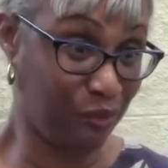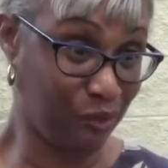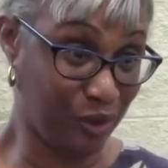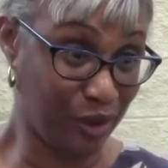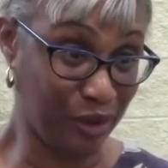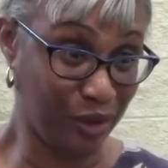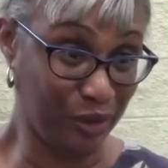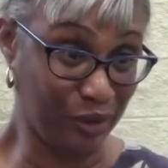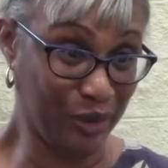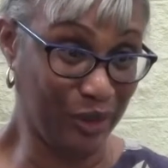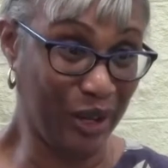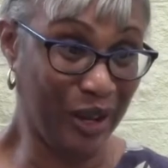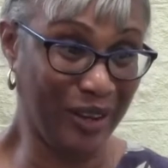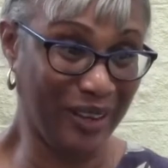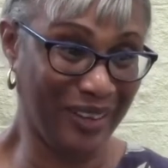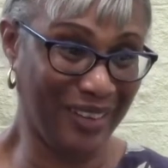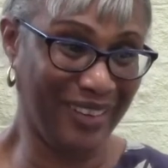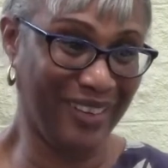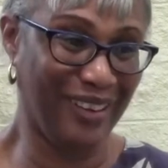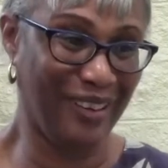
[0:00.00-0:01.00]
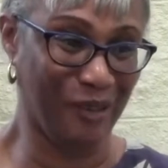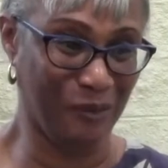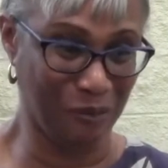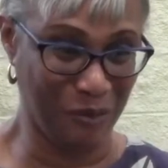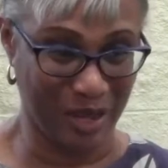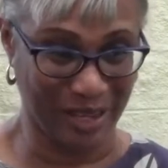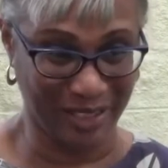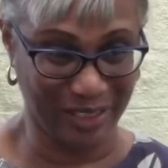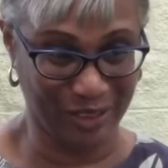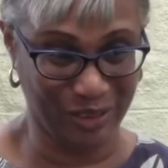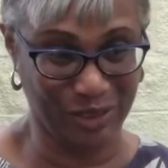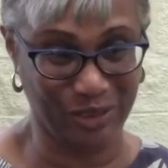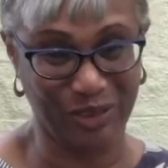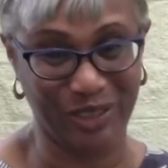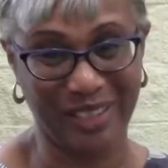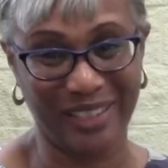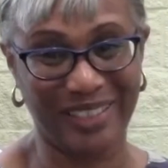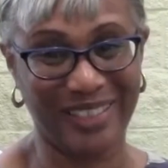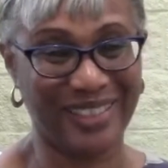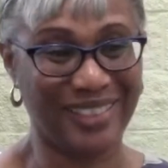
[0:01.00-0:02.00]
brothers on those
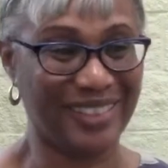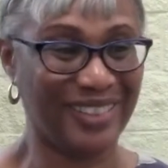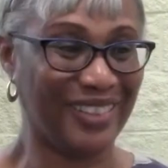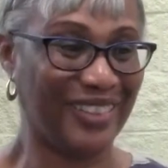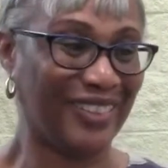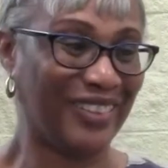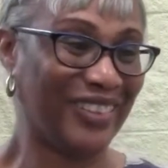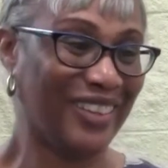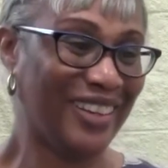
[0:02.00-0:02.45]
streets. So.